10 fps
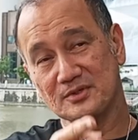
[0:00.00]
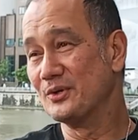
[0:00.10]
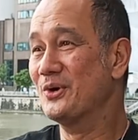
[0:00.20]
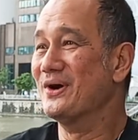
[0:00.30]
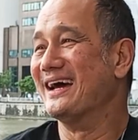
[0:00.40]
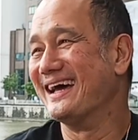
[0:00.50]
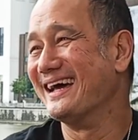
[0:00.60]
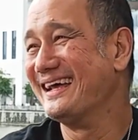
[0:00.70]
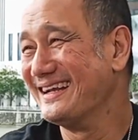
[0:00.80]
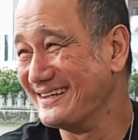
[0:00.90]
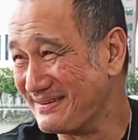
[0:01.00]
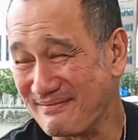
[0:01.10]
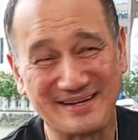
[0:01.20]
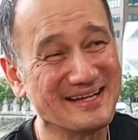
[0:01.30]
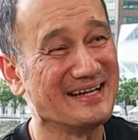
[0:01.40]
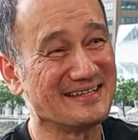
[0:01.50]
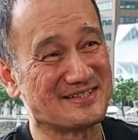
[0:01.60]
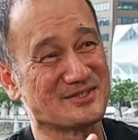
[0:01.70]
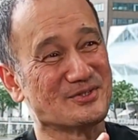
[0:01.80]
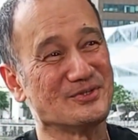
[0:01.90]
know. Yeah, but this
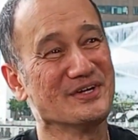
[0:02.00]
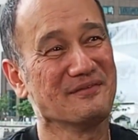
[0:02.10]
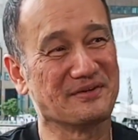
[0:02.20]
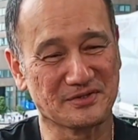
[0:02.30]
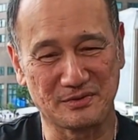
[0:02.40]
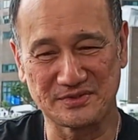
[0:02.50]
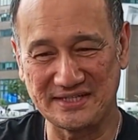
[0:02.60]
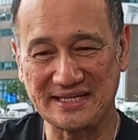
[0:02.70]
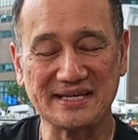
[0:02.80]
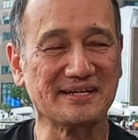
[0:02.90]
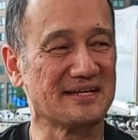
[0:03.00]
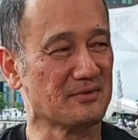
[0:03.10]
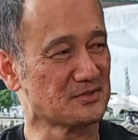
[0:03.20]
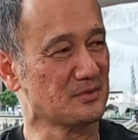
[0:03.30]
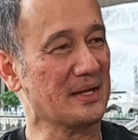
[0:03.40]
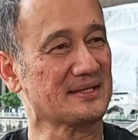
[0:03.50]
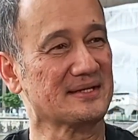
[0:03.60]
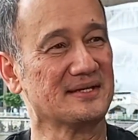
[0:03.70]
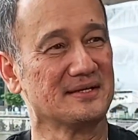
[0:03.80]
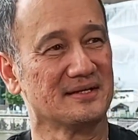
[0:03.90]
is true. Because we were sitting here and there was a waiter
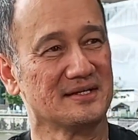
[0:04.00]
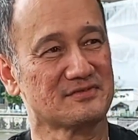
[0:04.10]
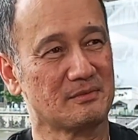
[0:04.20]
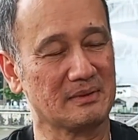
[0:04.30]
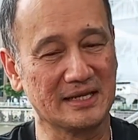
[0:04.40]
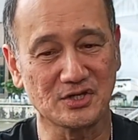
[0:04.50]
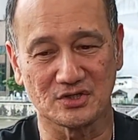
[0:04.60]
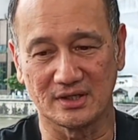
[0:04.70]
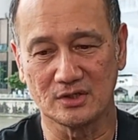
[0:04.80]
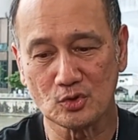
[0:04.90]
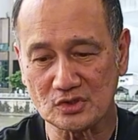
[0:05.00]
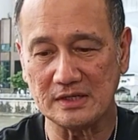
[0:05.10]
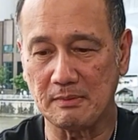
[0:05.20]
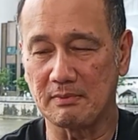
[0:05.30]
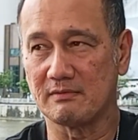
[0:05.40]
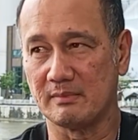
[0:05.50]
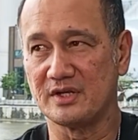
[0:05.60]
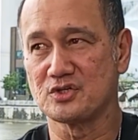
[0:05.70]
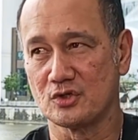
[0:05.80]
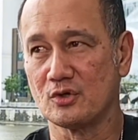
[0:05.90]
here and he's from Malaysia. And usually people from
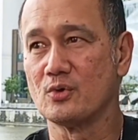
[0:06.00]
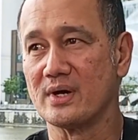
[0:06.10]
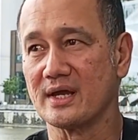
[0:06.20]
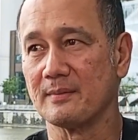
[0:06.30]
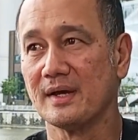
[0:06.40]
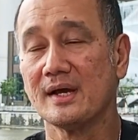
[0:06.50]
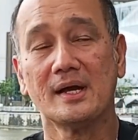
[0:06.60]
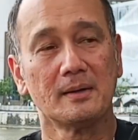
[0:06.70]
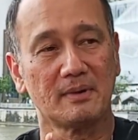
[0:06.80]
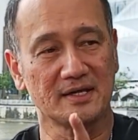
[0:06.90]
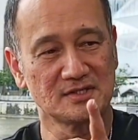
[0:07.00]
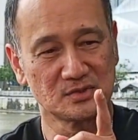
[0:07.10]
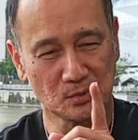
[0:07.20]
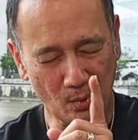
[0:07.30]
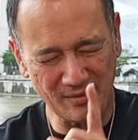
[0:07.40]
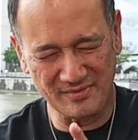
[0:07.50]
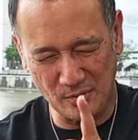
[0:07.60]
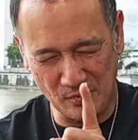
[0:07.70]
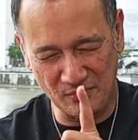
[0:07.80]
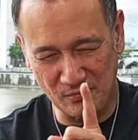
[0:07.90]
Malaysia know who I am. But he's one of
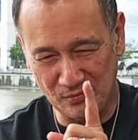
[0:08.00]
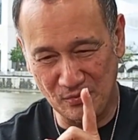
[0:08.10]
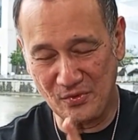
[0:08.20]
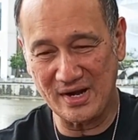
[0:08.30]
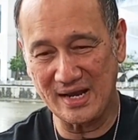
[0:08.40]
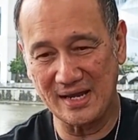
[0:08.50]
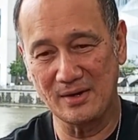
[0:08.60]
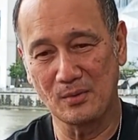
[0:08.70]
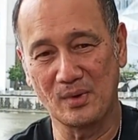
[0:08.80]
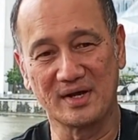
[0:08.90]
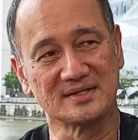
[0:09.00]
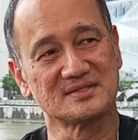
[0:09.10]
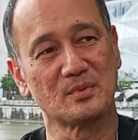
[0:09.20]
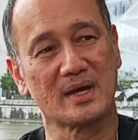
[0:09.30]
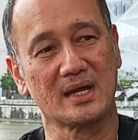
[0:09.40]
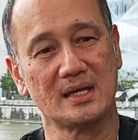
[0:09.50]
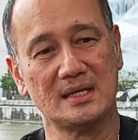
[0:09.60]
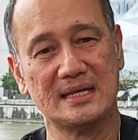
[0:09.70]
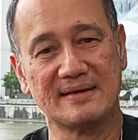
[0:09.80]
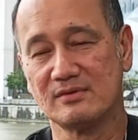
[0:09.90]
the rare ones where he
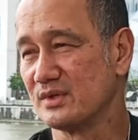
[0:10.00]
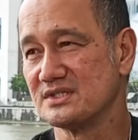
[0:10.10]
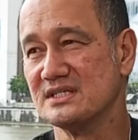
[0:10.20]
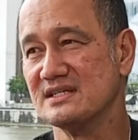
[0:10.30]
never watched